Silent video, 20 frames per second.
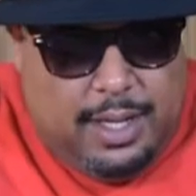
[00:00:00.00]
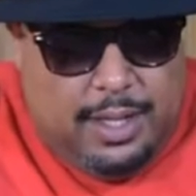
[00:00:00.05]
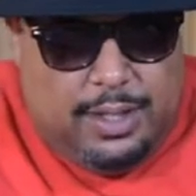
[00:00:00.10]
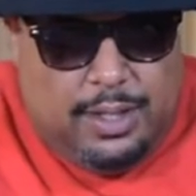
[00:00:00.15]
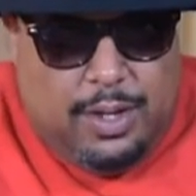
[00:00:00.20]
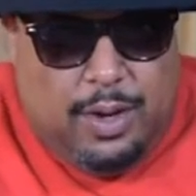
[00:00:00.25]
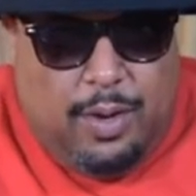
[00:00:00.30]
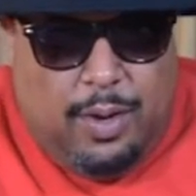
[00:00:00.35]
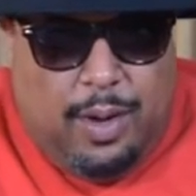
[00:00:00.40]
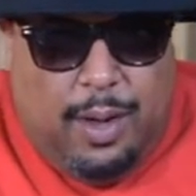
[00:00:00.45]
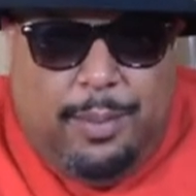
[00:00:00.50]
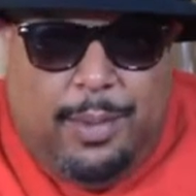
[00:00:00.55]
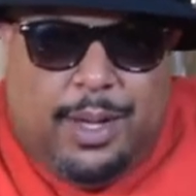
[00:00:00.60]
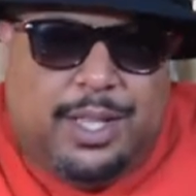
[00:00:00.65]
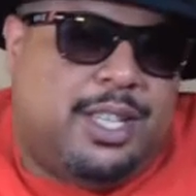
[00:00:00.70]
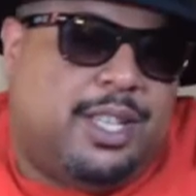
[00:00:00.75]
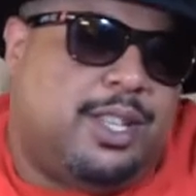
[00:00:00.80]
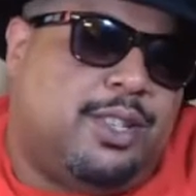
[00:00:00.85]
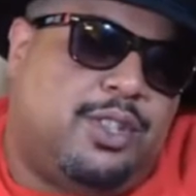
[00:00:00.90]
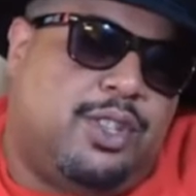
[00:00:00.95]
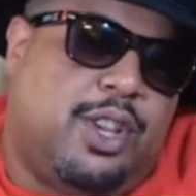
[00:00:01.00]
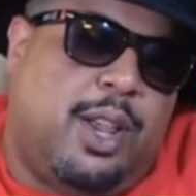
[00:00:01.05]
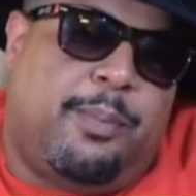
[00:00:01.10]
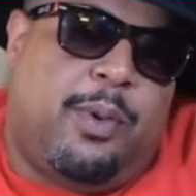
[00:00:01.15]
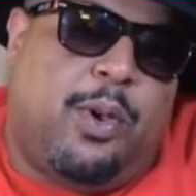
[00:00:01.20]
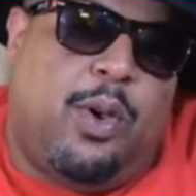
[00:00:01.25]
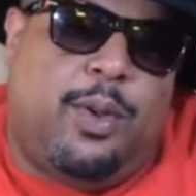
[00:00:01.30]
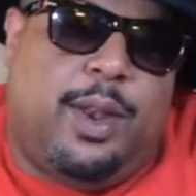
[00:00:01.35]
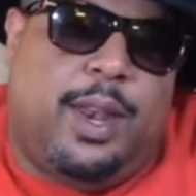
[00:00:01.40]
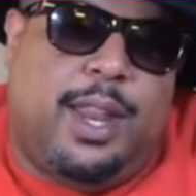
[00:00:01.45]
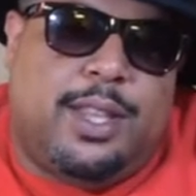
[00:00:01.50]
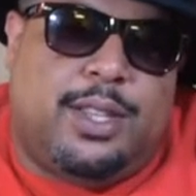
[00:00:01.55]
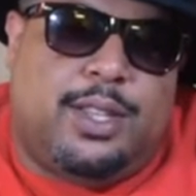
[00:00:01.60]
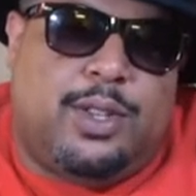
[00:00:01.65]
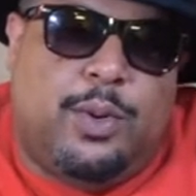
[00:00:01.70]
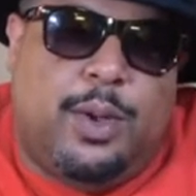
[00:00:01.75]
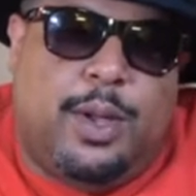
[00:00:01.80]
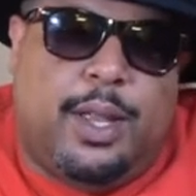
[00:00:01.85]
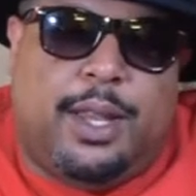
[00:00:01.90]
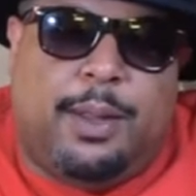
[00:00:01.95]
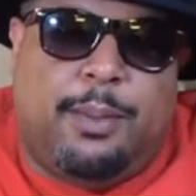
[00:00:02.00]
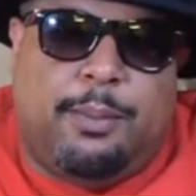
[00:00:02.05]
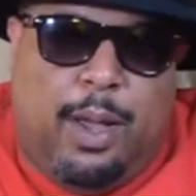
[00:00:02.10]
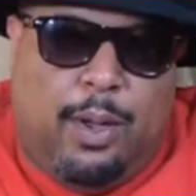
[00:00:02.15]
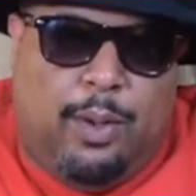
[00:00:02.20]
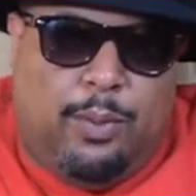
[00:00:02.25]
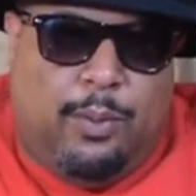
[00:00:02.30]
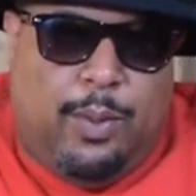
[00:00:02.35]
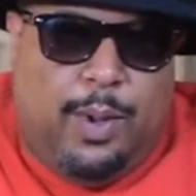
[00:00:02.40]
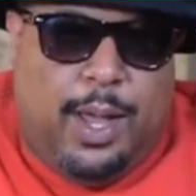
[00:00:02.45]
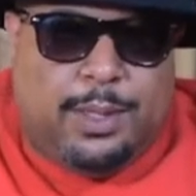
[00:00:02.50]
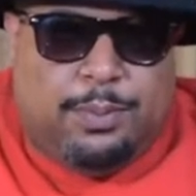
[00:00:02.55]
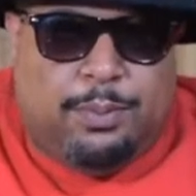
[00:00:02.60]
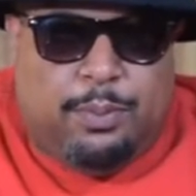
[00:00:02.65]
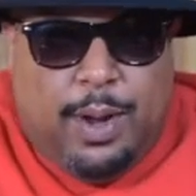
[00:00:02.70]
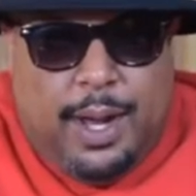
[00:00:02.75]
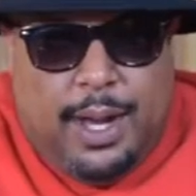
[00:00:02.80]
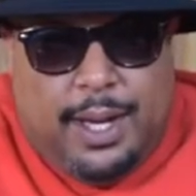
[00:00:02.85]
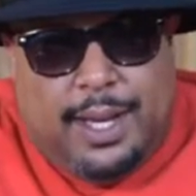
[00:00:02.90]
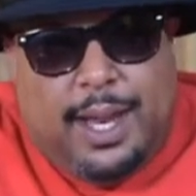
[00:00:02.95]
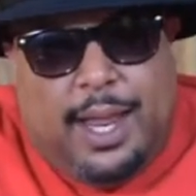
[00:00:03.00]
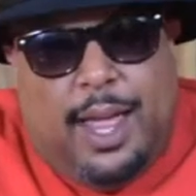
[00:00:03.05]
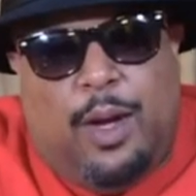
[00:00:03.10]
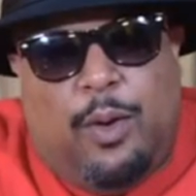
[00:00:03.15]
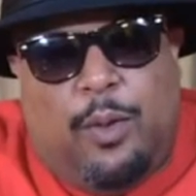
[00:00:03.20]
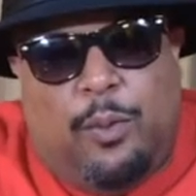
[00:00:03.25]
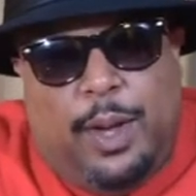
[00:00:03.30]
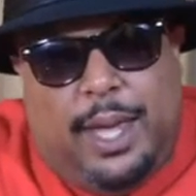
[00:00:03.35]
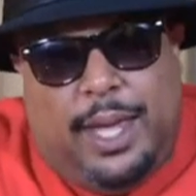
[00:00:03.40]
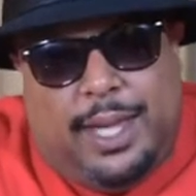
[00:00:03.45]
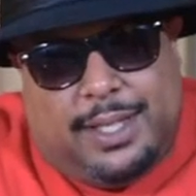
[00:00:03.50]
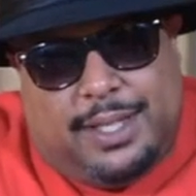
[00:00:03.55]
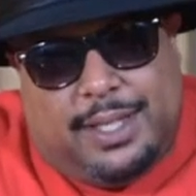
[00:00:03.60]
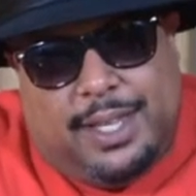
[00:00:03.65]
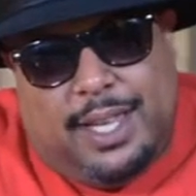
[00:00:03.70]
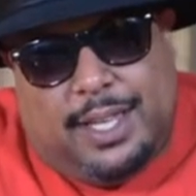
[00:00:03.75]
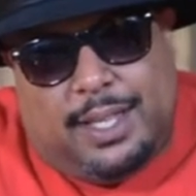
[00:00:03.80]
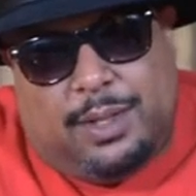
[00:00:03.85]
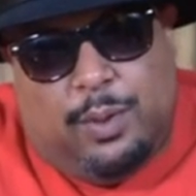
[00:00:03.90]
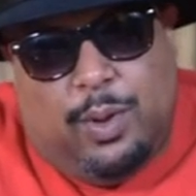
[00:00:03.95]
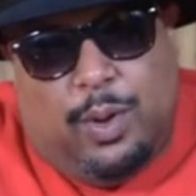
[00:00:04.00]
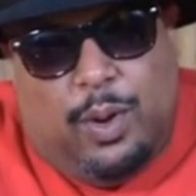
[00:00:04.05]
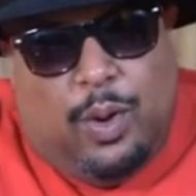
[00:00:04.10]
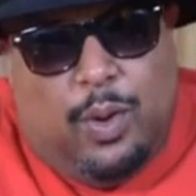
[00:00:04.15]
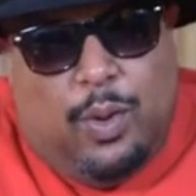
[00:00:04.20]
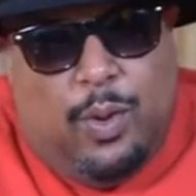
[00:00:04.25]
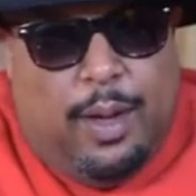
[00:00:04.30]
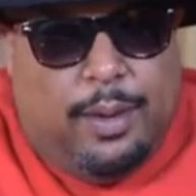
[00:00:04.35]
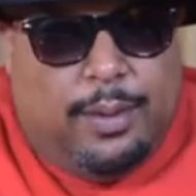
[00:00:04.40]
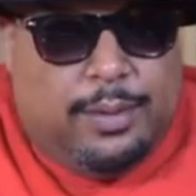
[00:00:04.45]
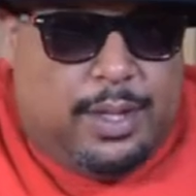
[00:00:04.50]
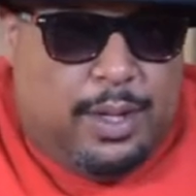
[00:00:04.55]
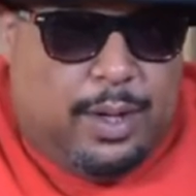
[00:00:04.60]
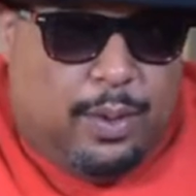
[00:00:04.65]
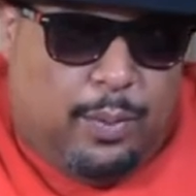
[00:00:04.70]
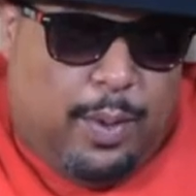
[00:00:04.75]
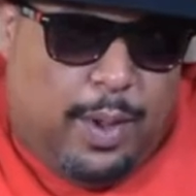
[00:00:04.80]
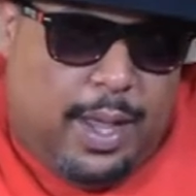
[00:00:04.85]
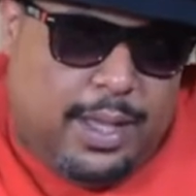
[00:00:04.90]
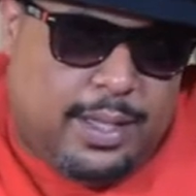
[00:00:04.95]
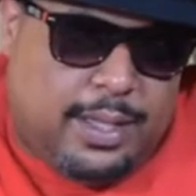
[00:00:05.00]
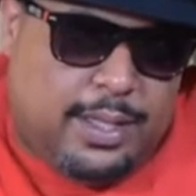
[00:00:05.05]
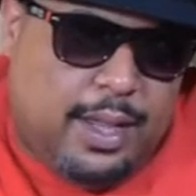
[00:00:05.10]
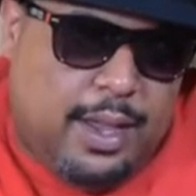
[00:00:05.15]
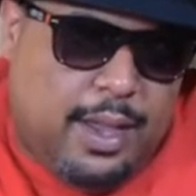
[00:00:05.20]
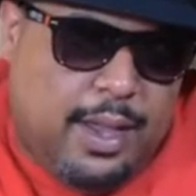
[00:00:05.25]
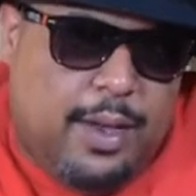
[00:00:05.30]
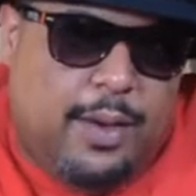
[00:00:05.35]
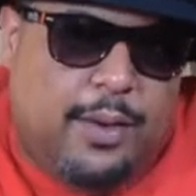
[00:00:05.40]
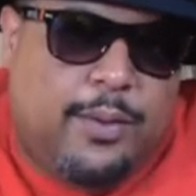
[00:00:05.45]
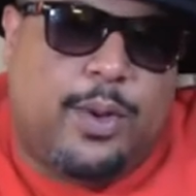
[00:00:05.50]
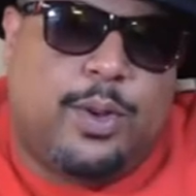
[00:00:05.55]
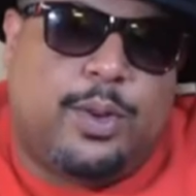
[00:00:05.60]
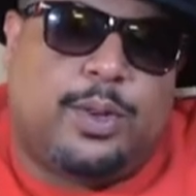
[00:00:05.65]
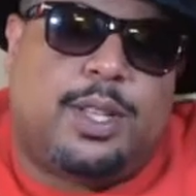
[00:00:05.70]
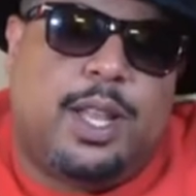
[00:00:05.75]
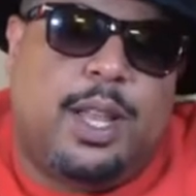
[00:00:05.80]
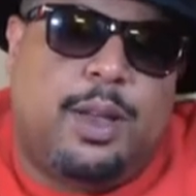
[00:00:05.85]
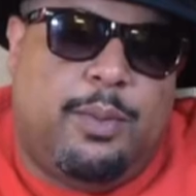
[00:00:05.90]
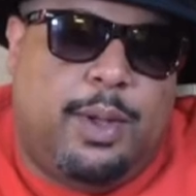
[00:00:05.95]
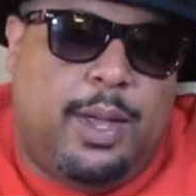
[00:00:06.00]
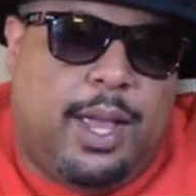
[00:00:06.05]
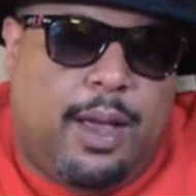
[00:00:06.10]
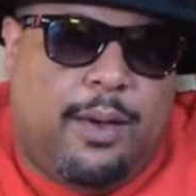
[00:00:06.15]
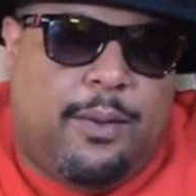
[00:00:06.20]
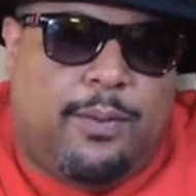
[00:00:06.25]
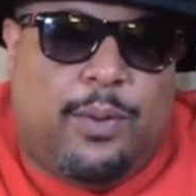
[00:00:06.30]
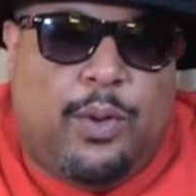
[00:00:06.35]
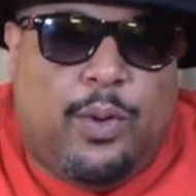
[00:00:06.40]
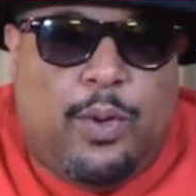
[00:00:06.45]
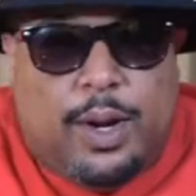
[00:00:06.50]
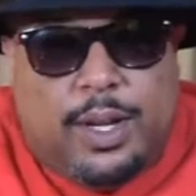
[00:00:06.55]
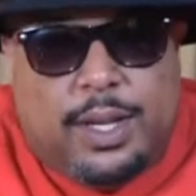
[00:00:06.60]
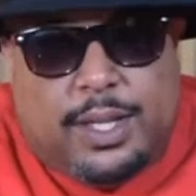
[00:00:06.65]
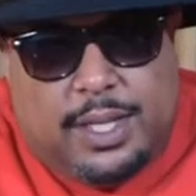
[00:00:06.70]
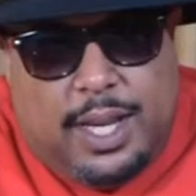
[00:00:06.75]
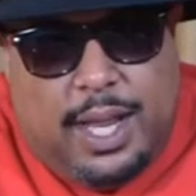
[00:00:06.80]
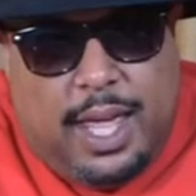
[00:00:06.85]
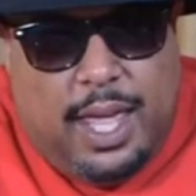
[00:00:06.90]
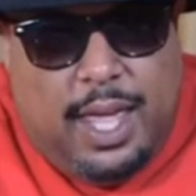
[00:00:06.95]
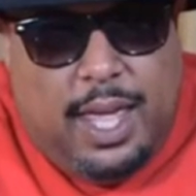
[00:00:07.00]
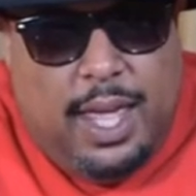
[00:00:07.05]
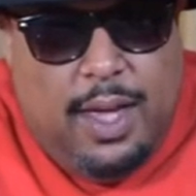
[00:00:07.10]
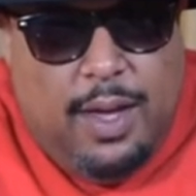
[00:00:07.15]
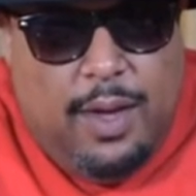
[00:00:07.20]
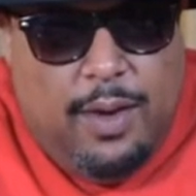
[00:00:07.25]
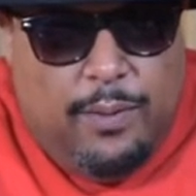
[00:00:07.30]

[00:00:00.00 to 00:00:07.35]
So I'm gonna just jump on into it. The Mountain West breakdown, week 6. We're gonna go out to the West. First up, we got Florida State.